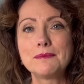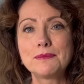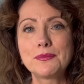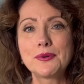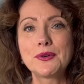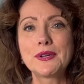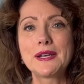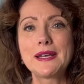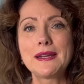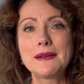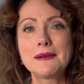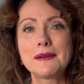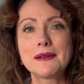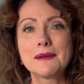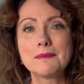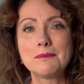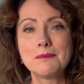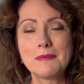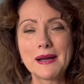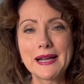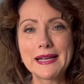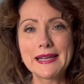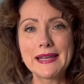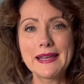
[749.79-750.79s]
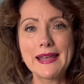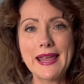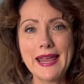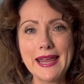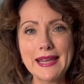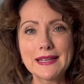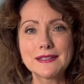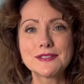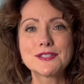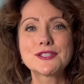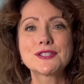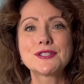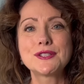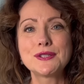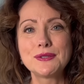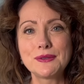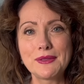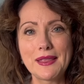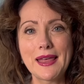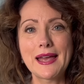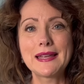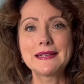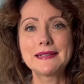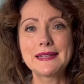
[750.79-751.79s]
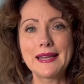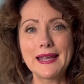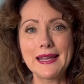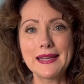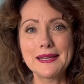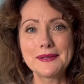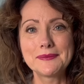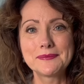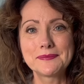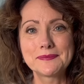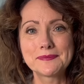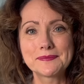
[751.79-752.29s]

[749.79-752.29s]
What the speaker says: putting my hands to that day.